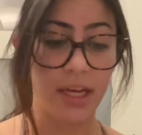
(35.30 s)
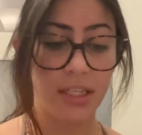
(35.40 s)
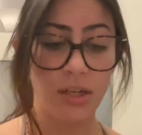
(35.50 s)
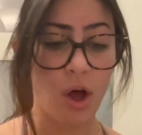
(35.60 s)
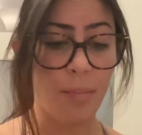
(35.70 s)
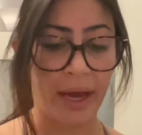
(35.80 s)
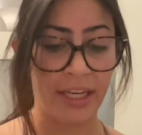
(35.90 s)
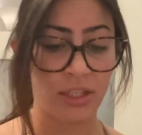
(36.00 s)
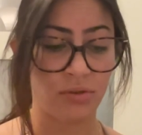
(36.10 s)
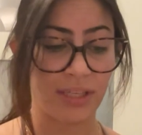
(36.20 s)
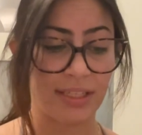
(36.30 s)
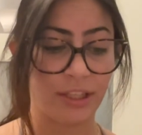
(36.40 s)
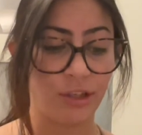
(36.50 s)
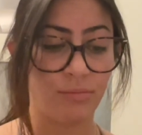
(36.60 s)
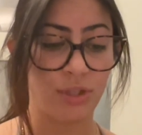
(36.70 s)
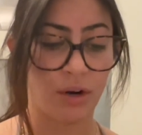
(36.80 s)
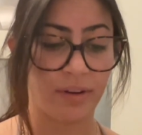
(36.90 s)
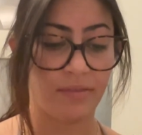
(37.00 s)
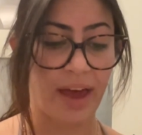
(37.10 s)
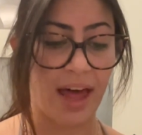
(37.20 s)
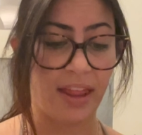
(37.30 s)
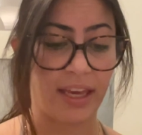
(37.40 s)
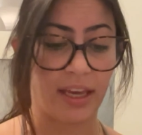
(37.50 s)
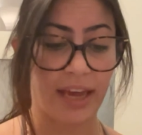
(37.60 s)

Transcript: Tall pine trees loomed over the valley,